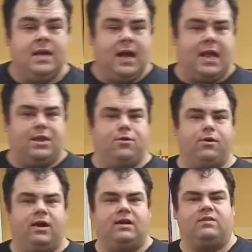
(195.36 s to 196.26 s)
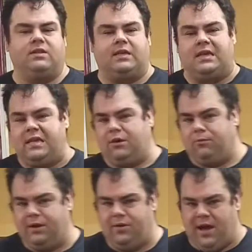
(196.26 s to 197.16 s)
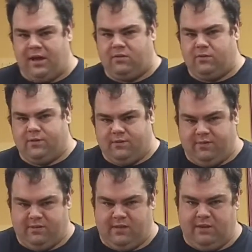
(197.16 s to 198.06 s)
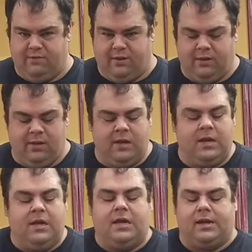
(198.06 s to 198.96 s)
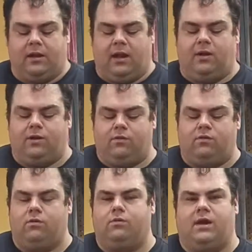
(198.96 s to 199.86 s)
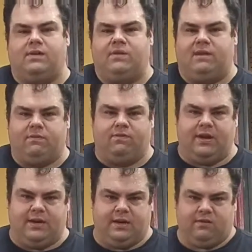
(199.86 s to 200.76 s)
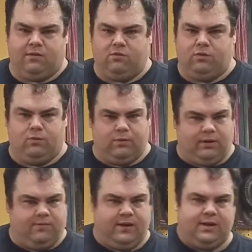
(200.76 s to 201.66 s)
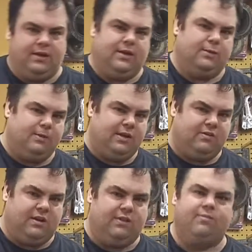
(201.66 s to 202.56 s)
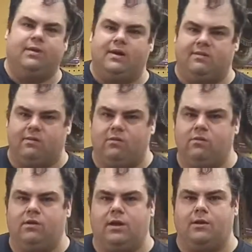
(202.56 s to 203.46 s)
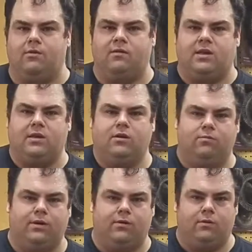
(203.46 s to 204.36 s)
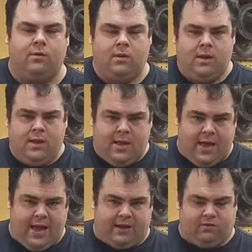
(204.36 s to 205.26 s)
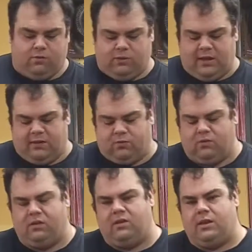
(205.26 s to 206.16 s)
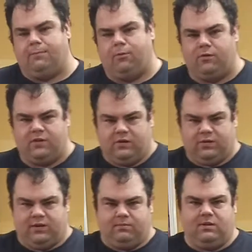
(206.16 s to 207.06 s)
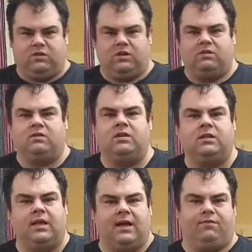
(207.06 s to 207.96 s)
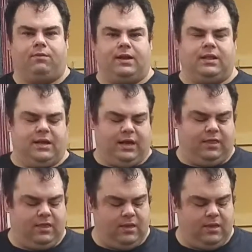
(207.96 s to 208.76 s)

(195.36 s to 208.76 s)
and utilizing the Kia Rio axles in the Festiva, it'll allow you to not even have to find an XR2. You won't need to find an intermediate shaft from an XR2. You could use the Kia Rio axles with the Escort GT Protege transmissions to have the right length.